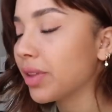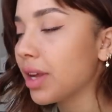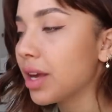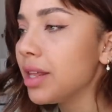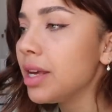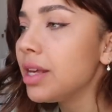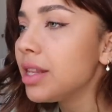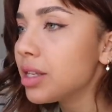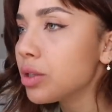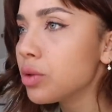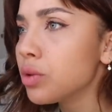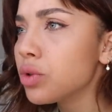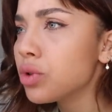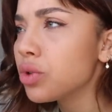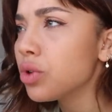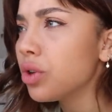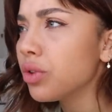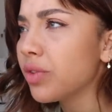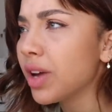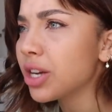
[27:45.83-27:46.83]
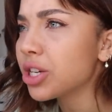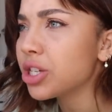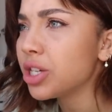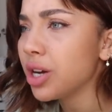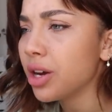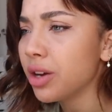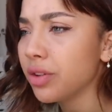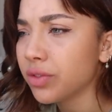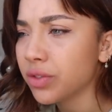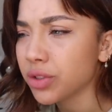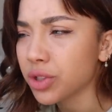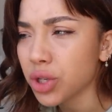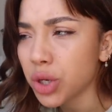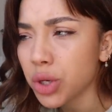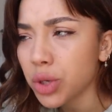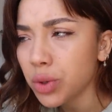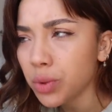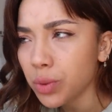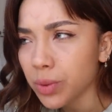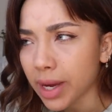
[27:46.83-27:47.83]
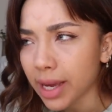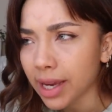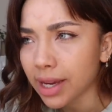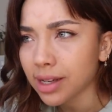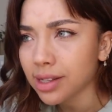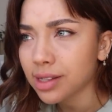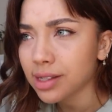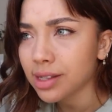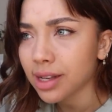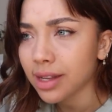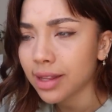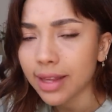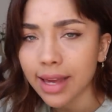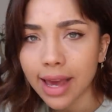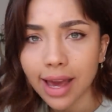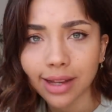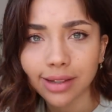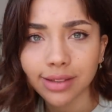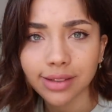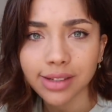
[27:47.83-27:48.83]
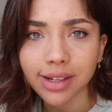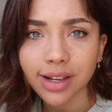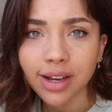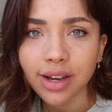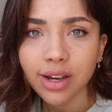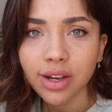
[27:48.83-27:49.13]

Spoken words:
I think this was sort of actually over 2 weeks in the end,